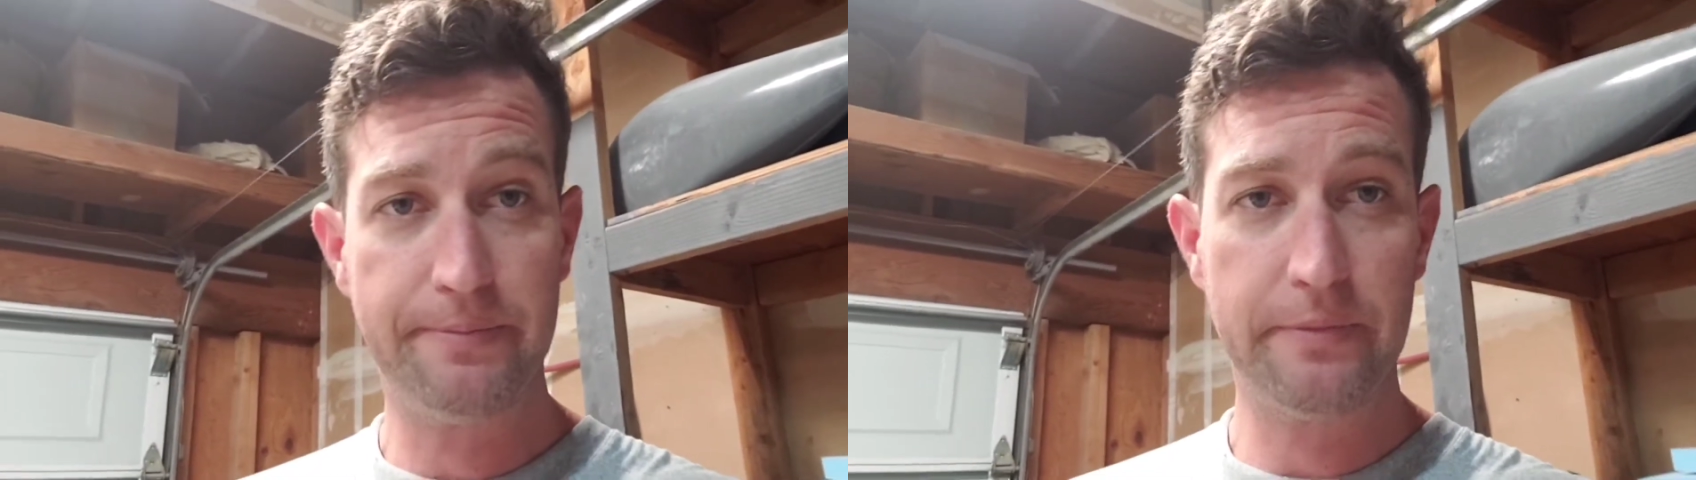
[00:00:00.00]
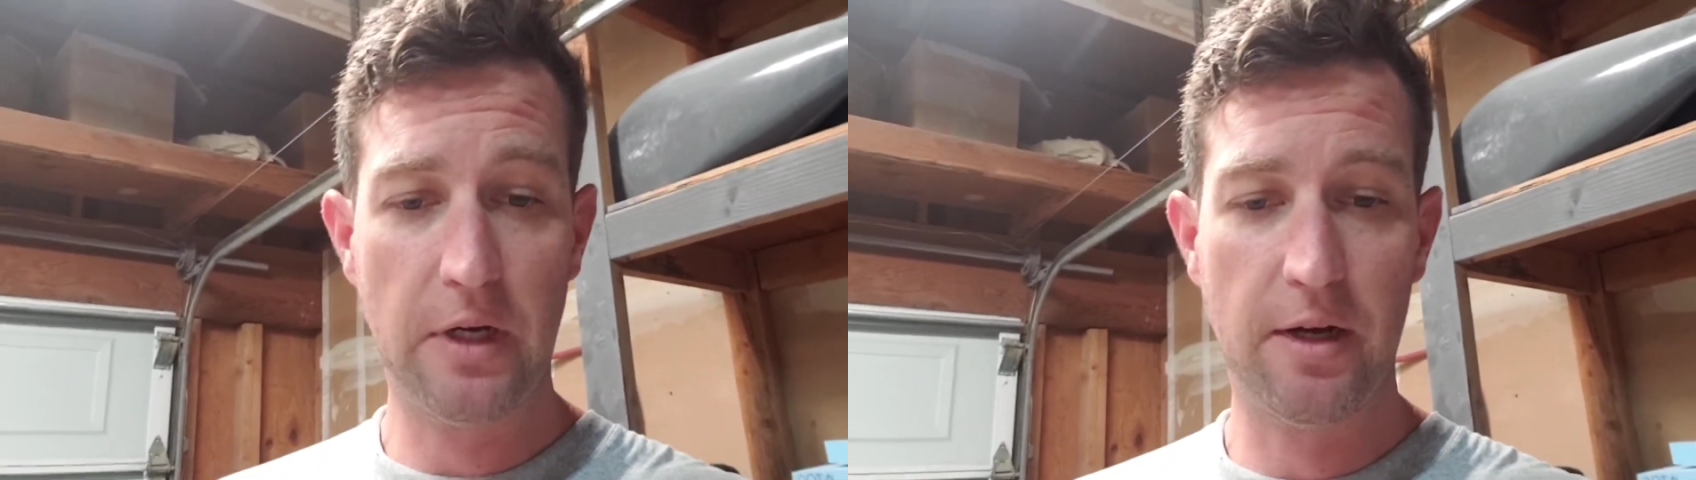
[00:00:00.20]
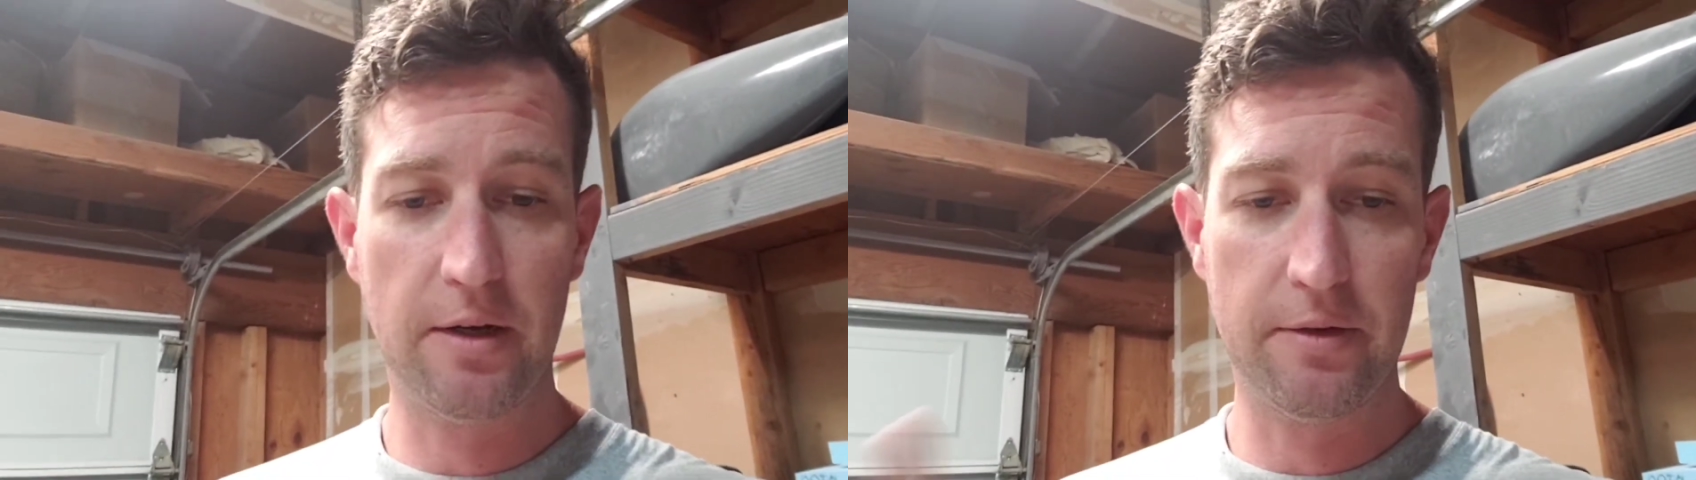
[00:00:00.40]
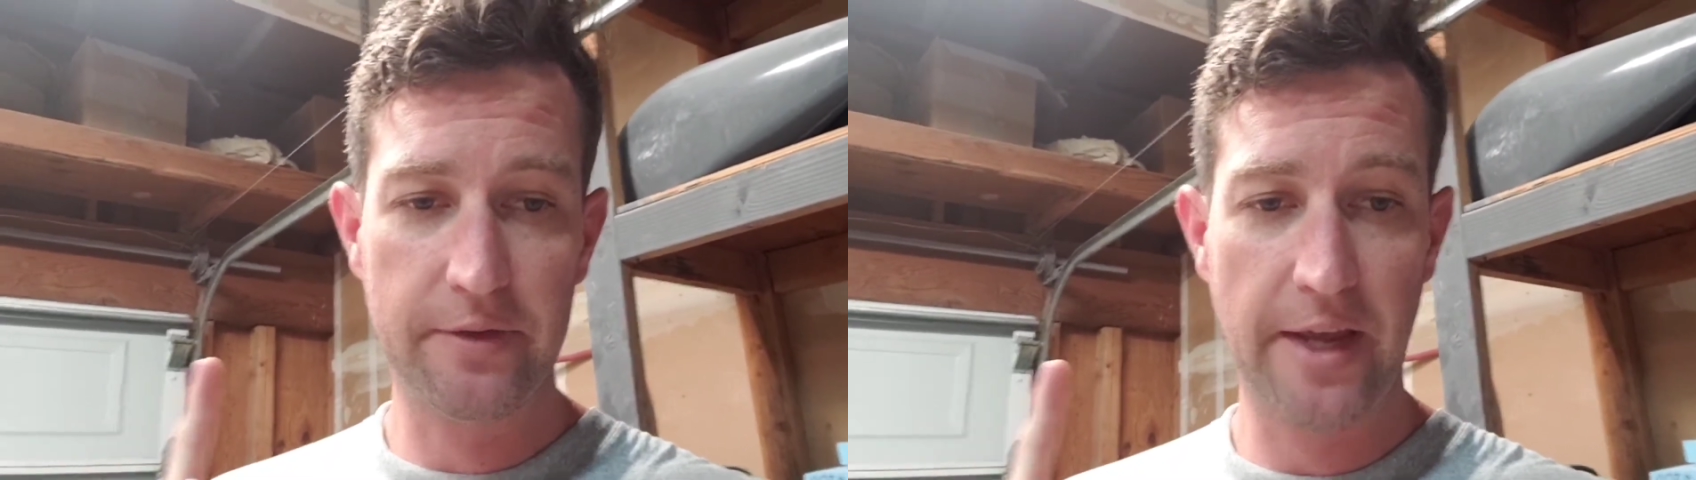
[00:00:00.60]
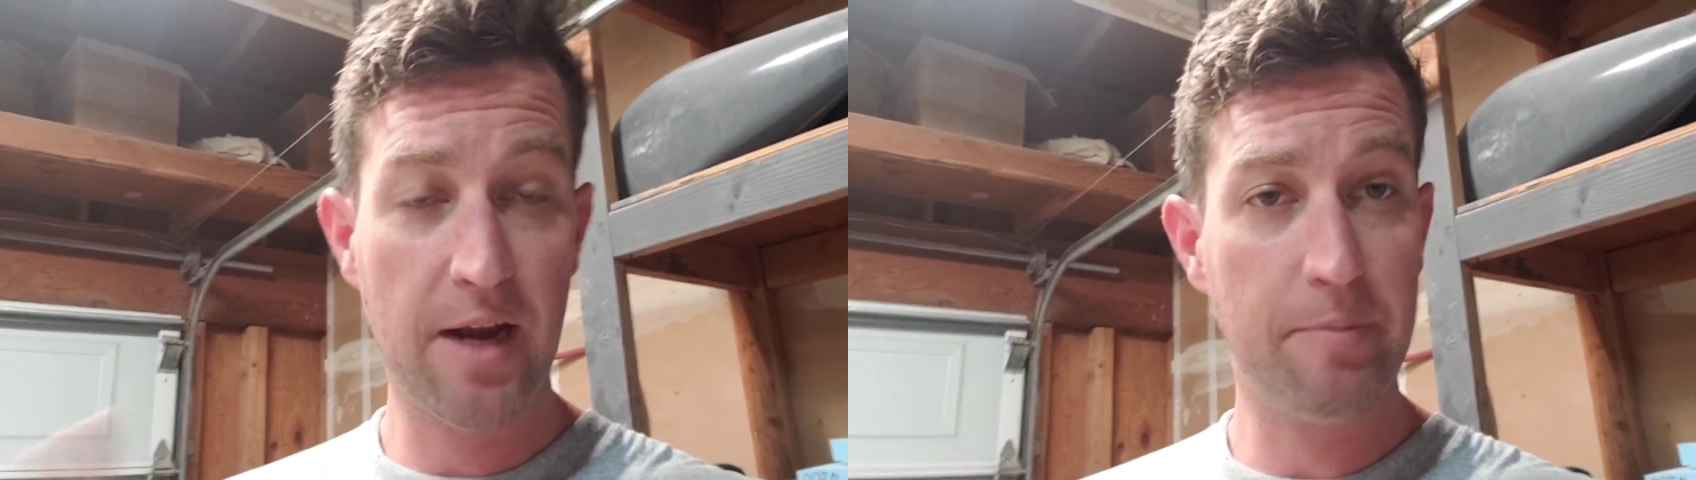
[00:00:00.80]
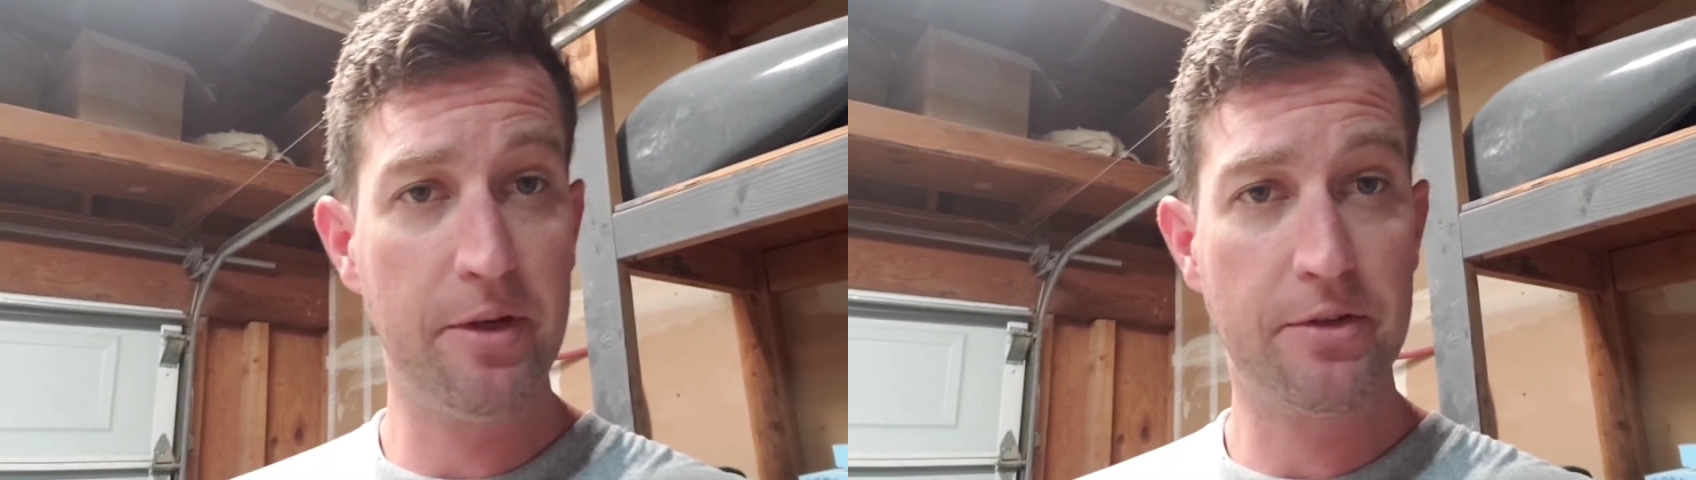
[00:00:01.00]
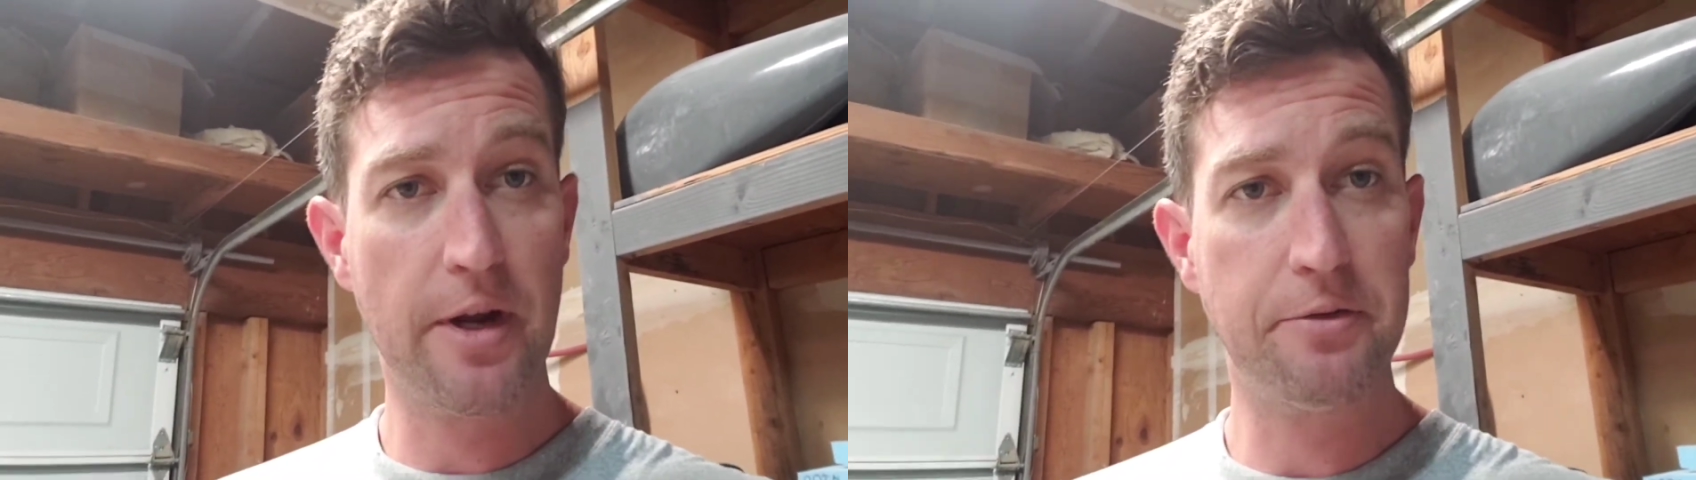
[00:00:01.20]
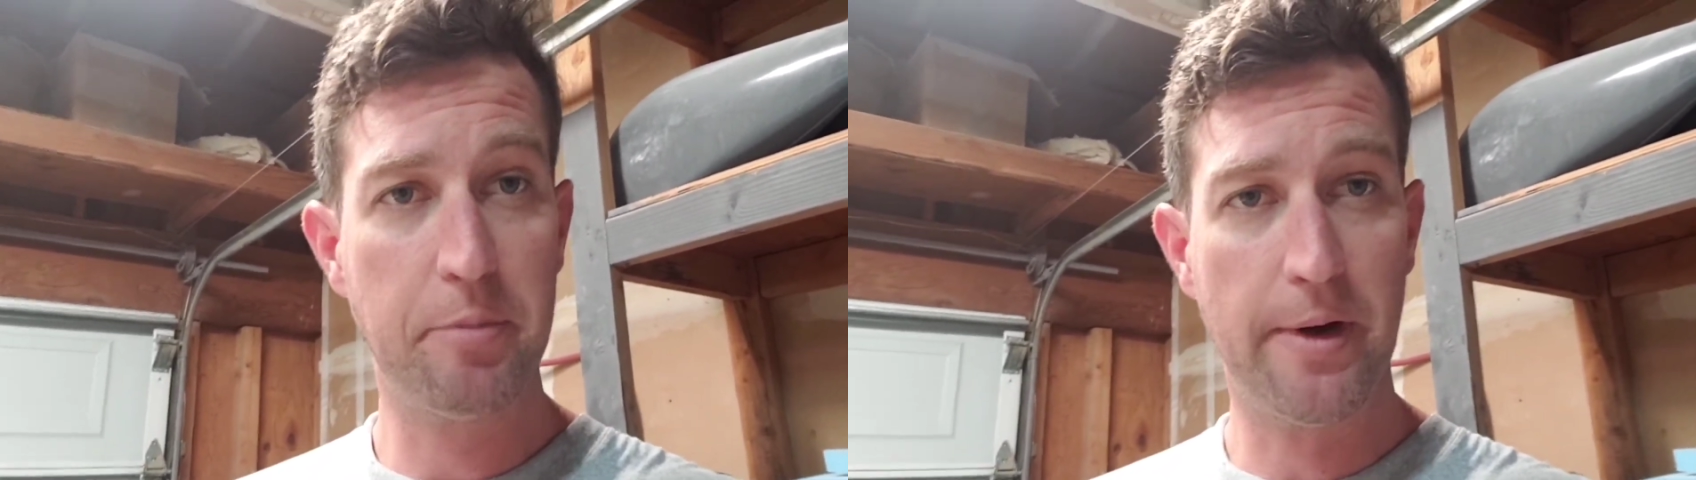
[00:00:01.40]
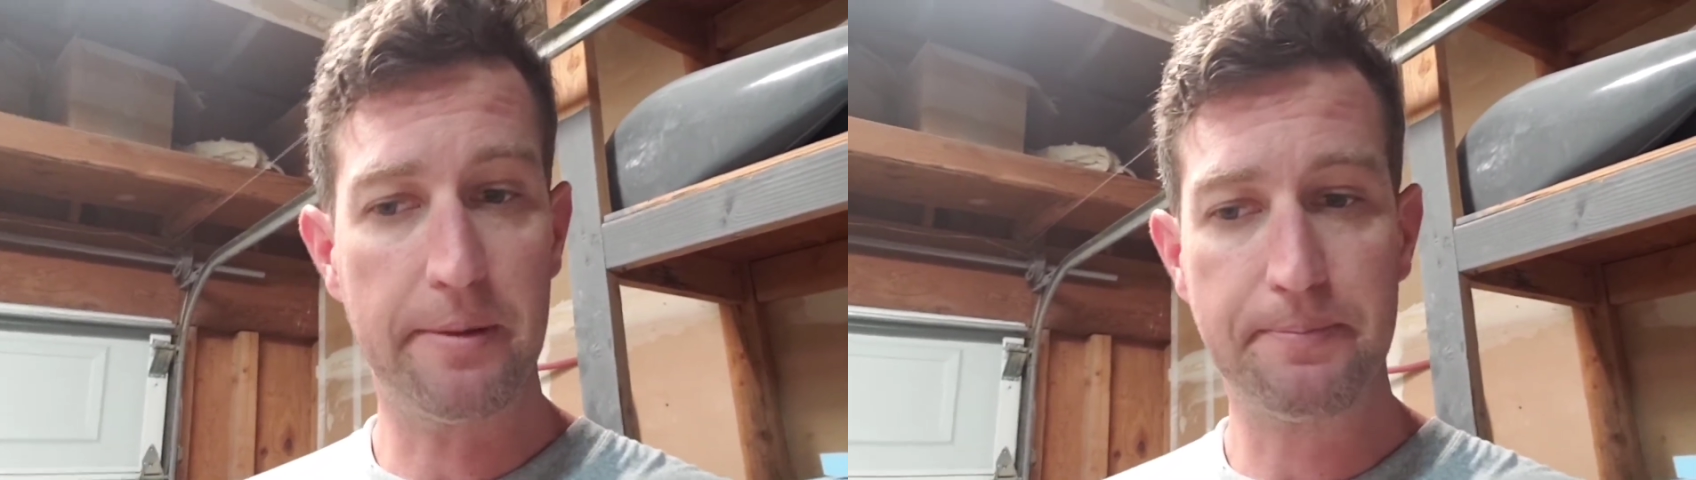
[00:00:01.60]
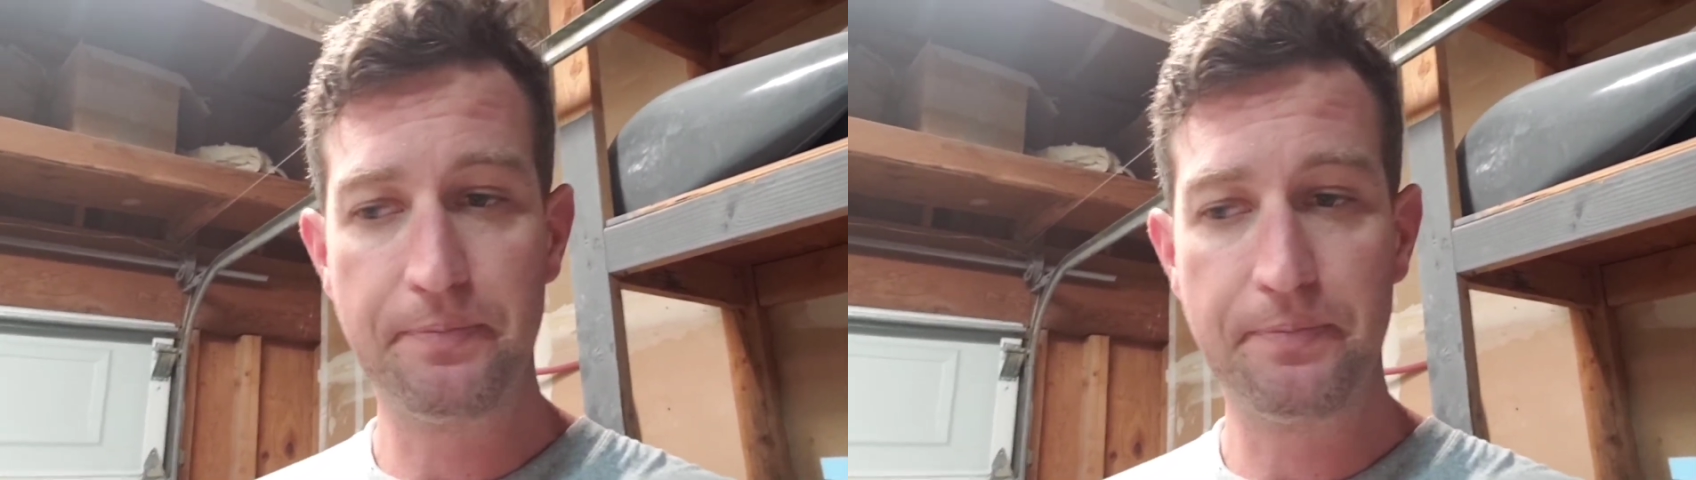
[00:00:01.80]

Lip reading: of canopy scratch repair.